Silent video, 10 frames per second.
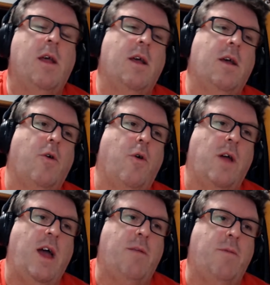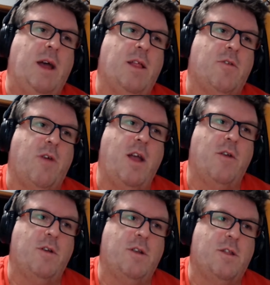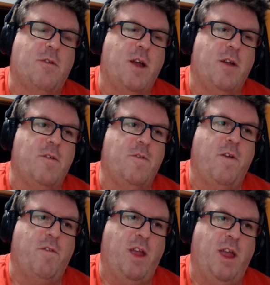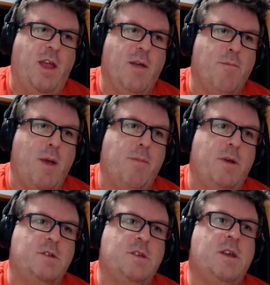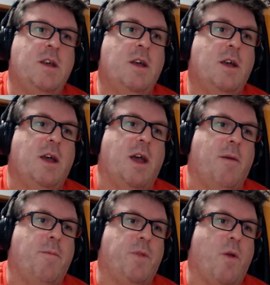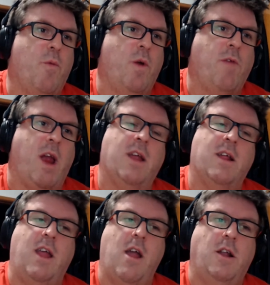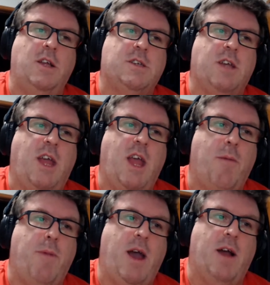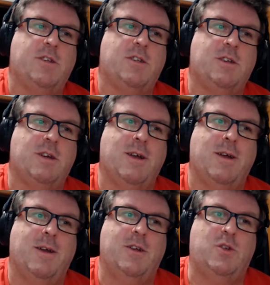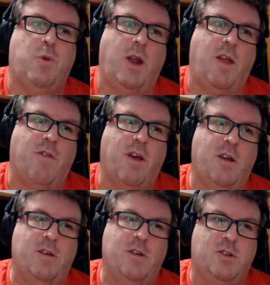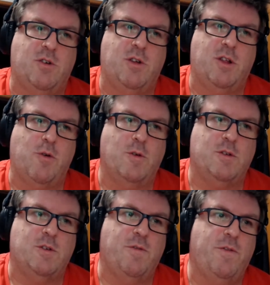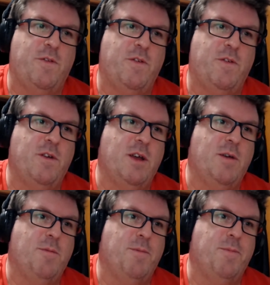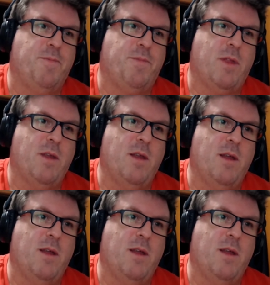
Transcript: all had about 300 to 350 members, um, we regularly only see about 20 of those during the course of um, a